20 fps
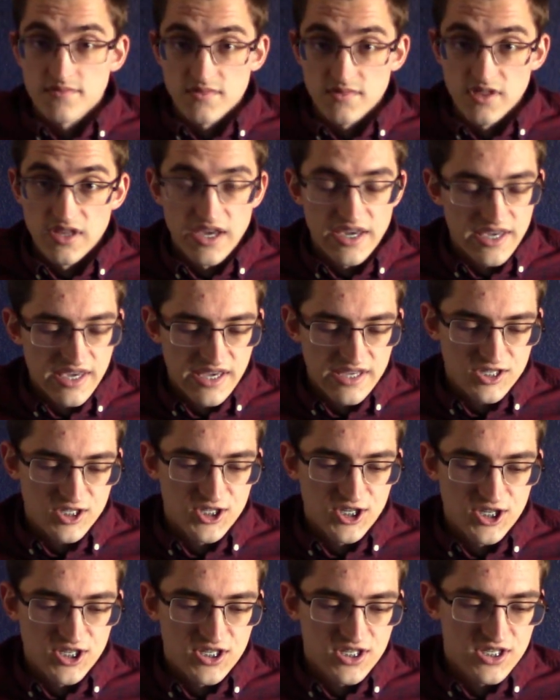Like, it's
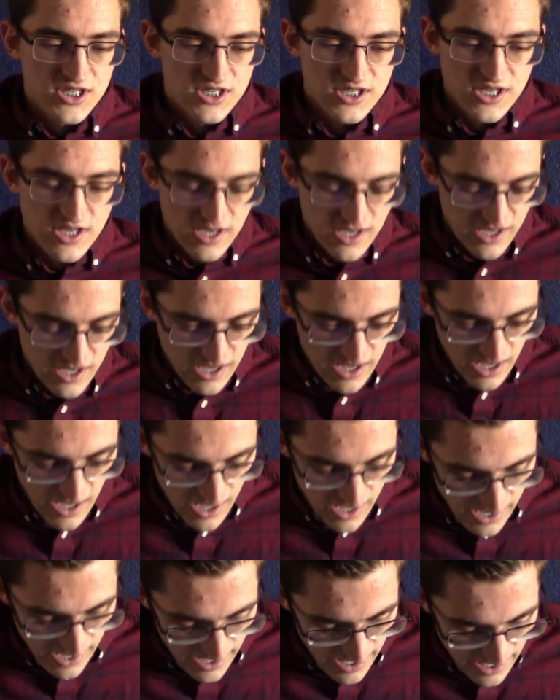just,
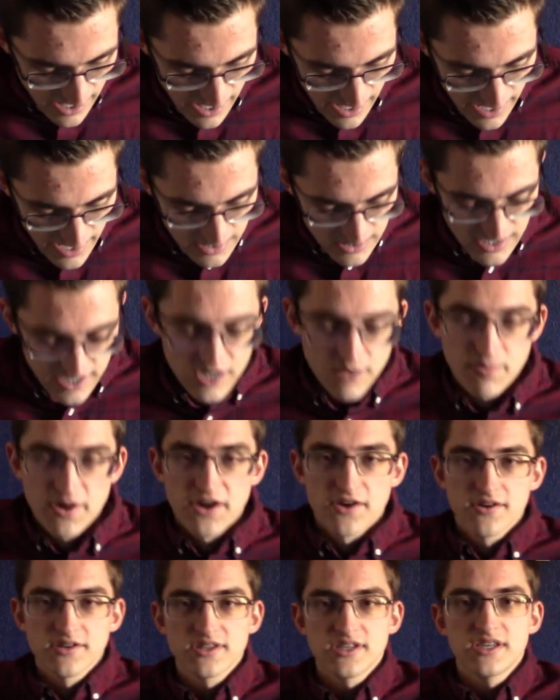Aelin
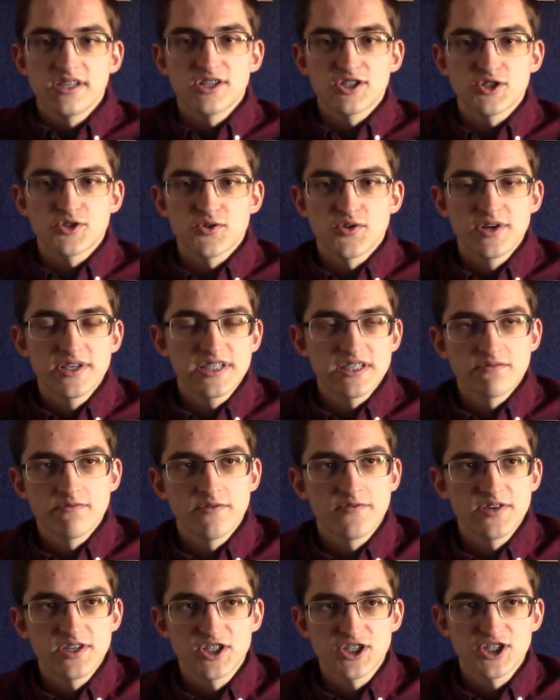apparently destroyed some
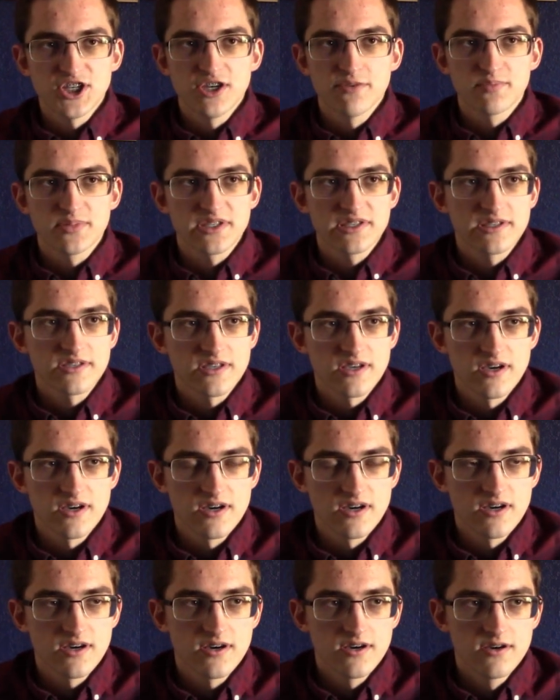of his ships
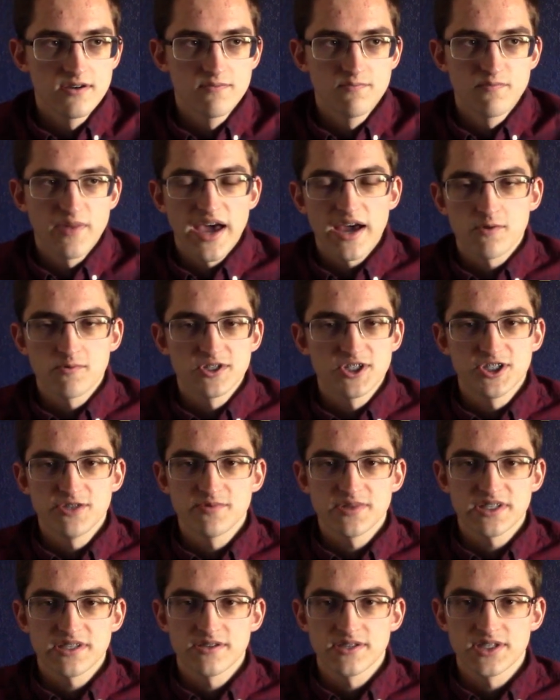back when she
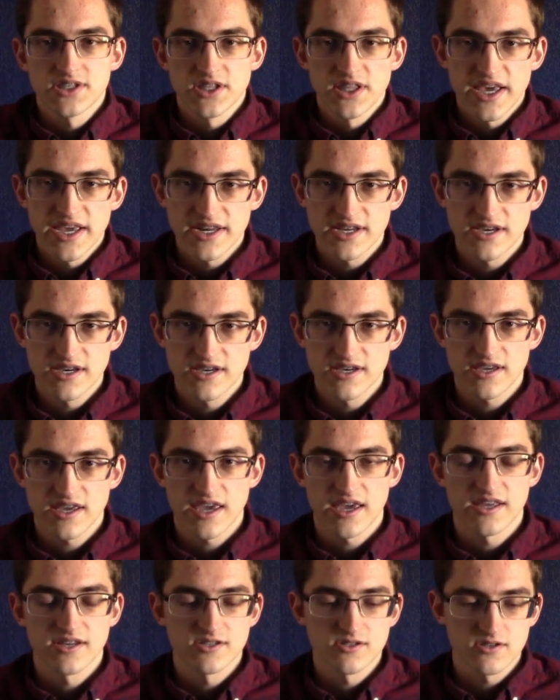was still Selena
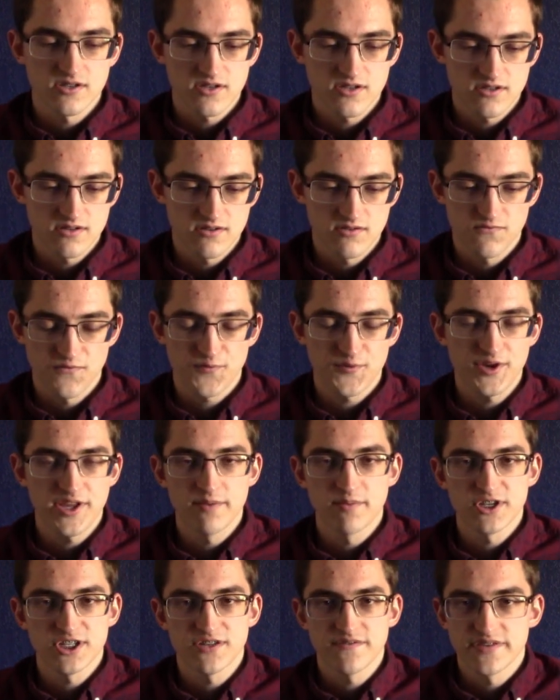and freed
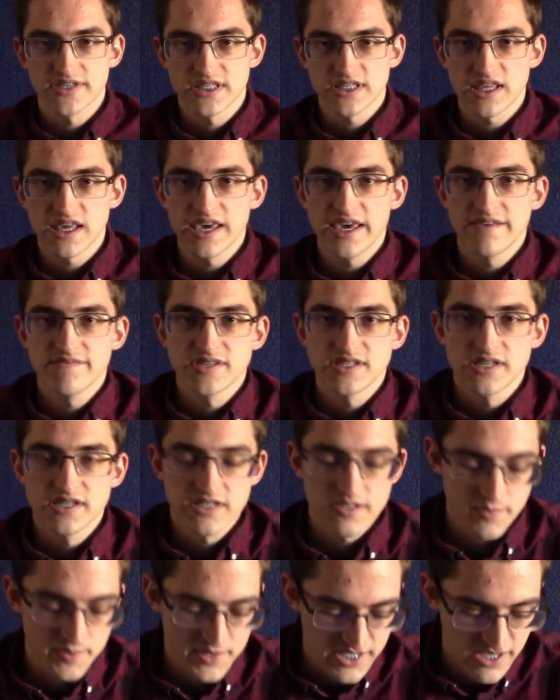a bunch of his slaves, and
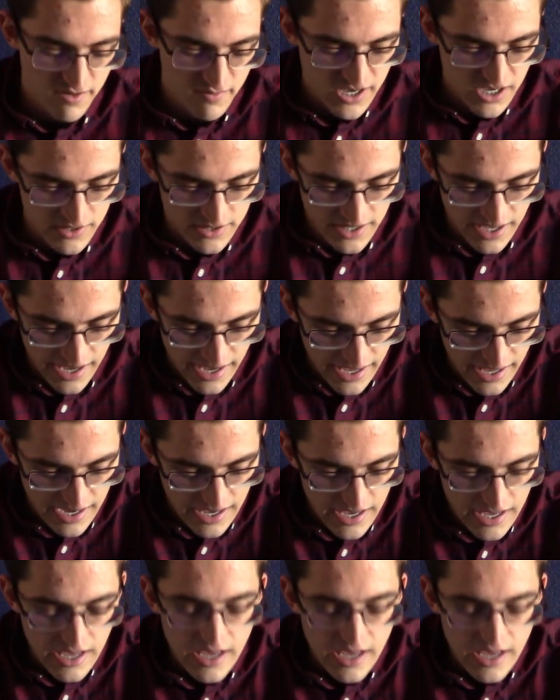he's upset about that.